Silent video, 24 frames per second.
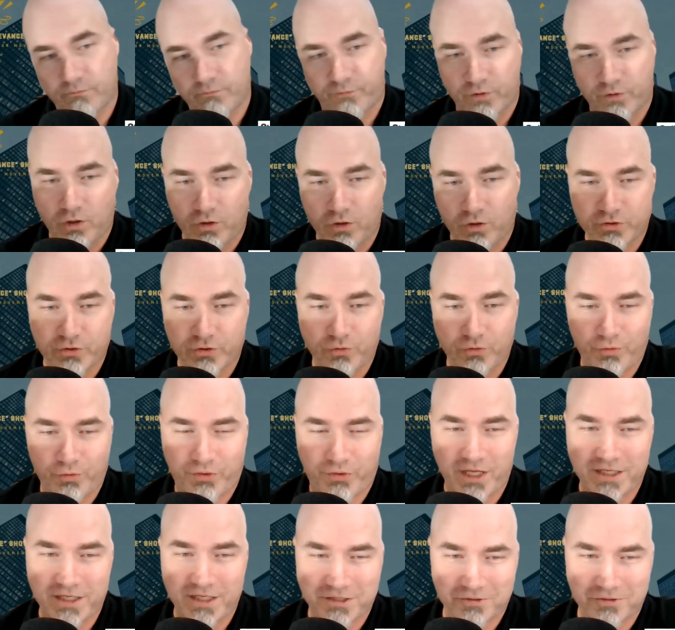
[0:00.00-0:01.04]
for those who
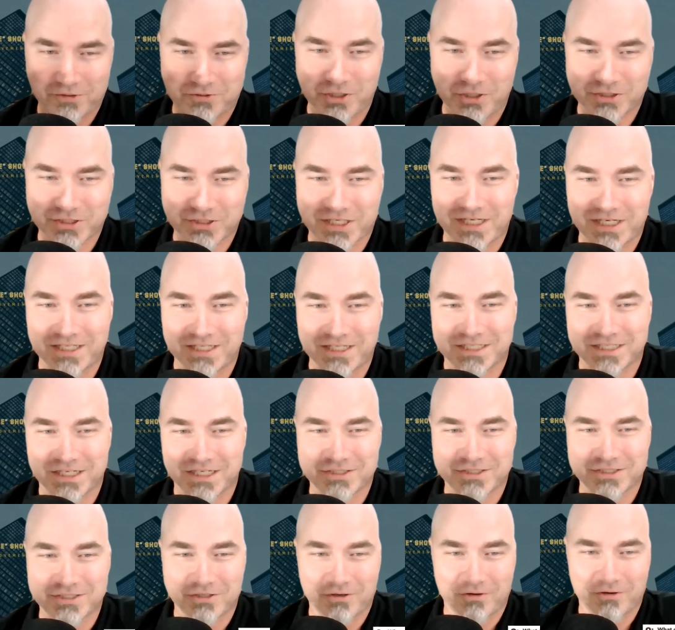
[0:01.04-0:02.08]
think they're just going to
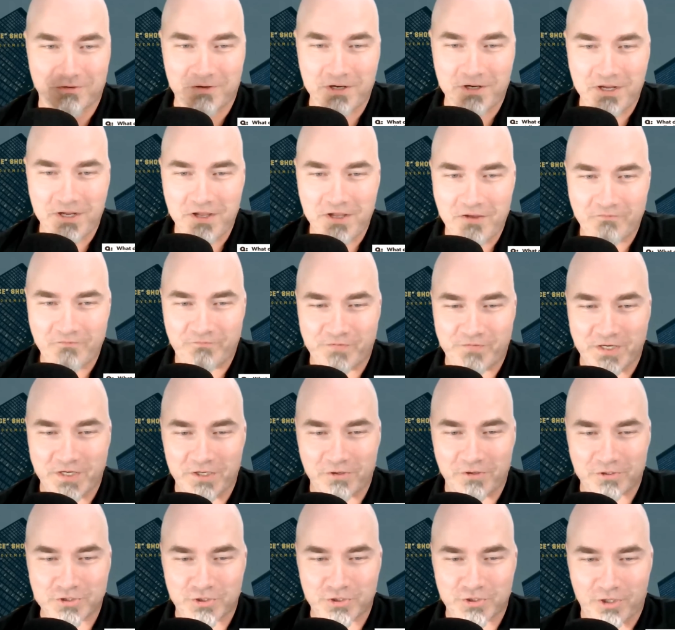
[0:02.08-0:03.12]
ditch their
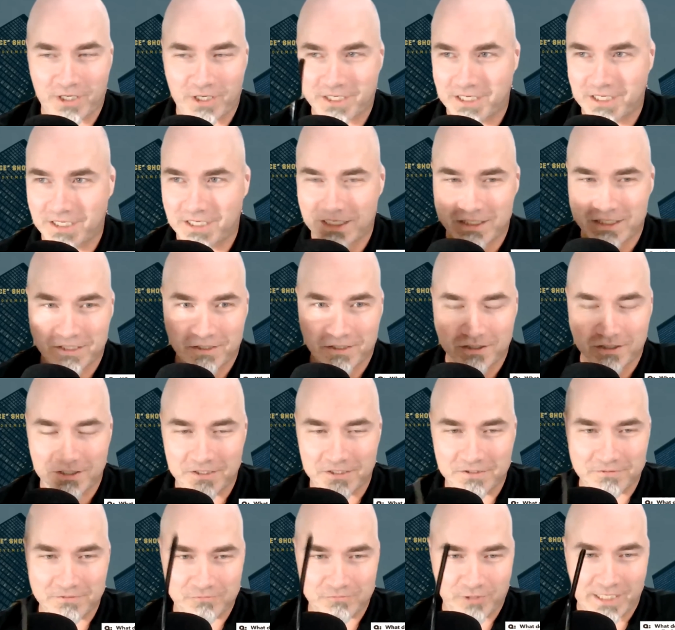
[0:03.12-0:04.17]
feeder truck in
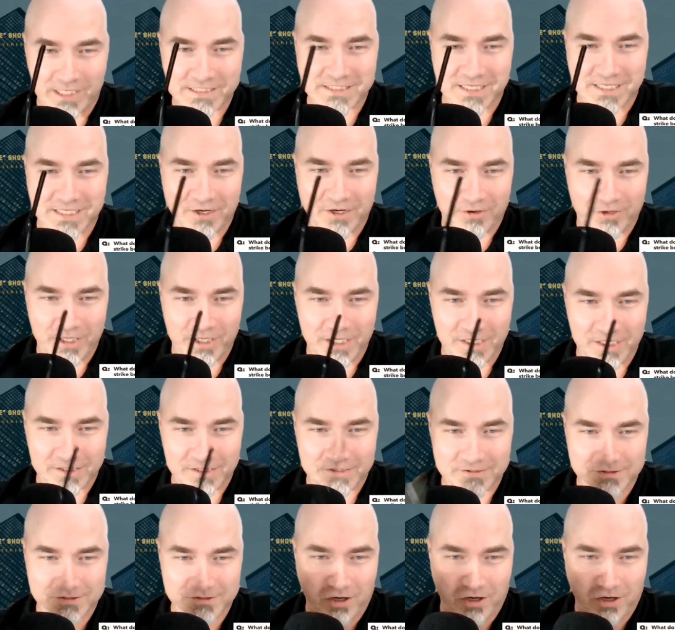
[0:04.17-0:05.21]
a rest area
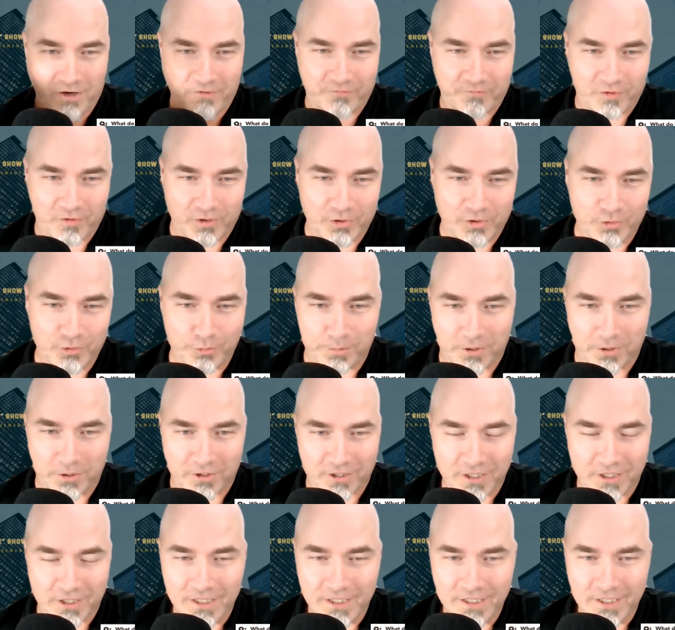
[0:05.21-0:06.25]
and call for an
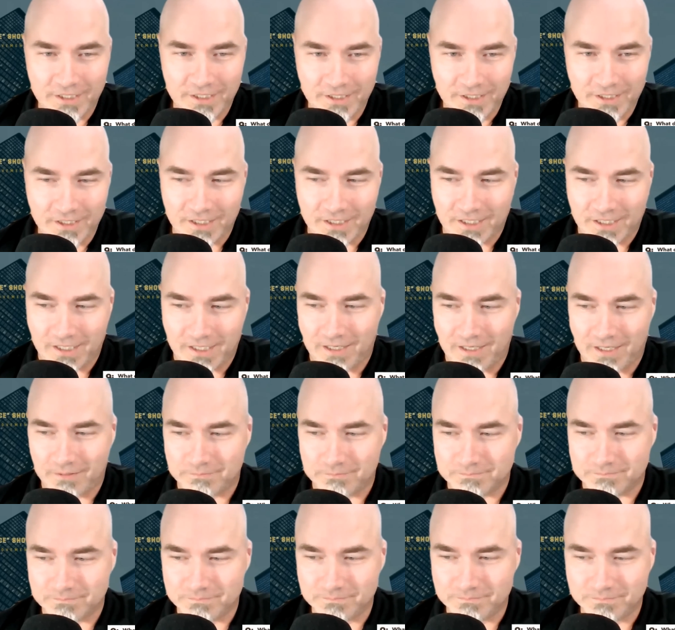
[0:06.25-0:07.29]
Uber,
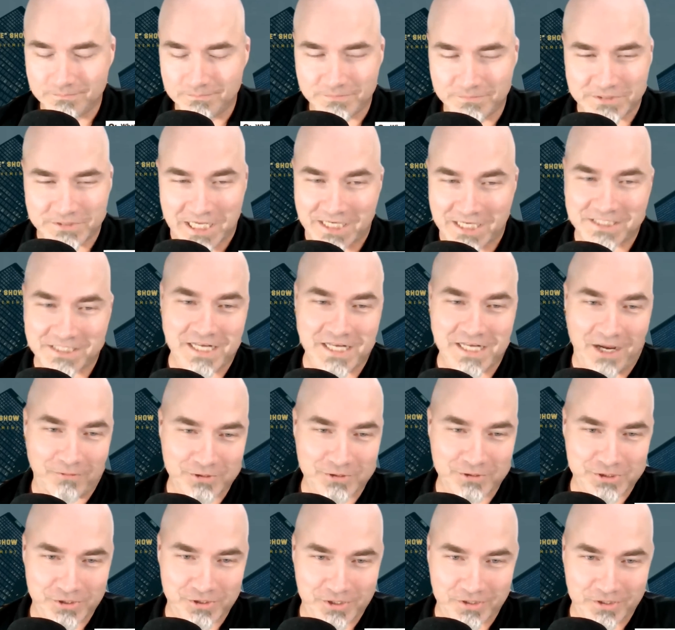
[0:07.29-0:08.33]
that is not
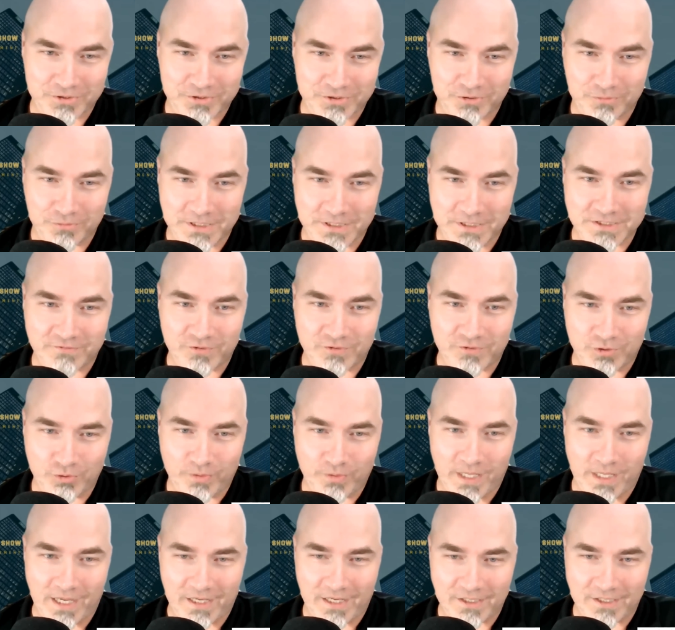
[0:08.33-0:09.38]
what you're going to do, because if you
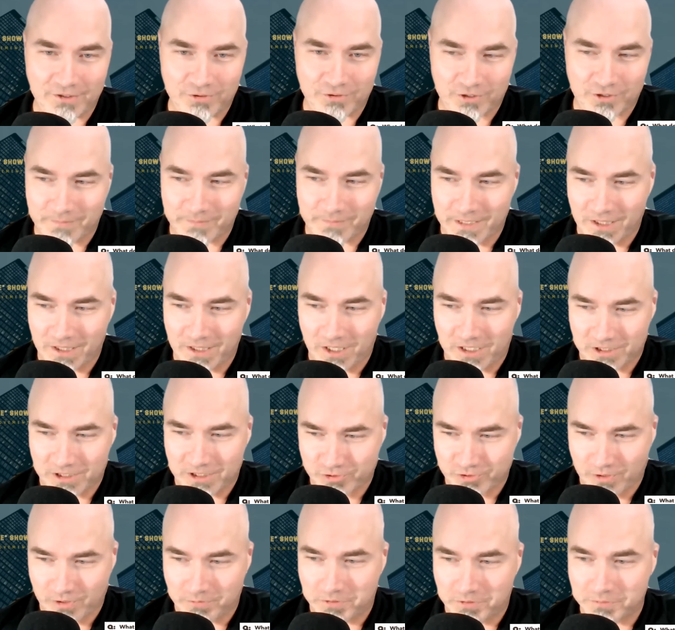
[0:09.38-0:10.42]
do that, you're going to be in a lot of
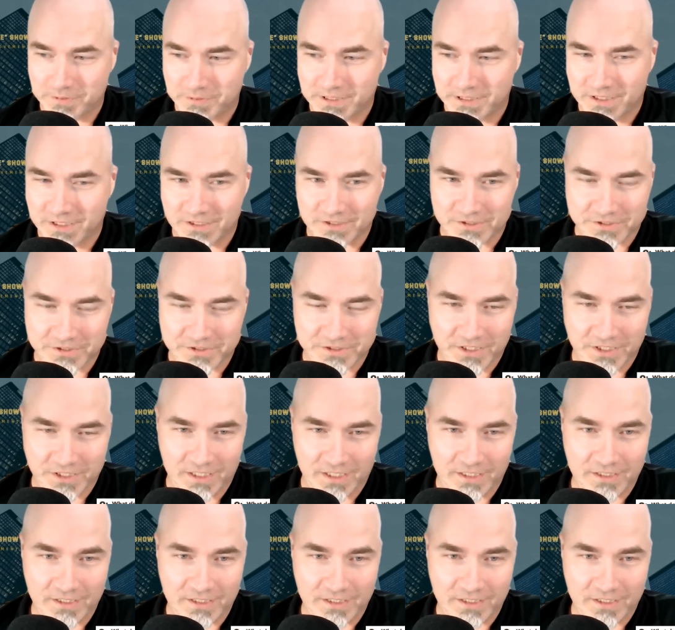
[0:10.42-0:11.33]
trouble, because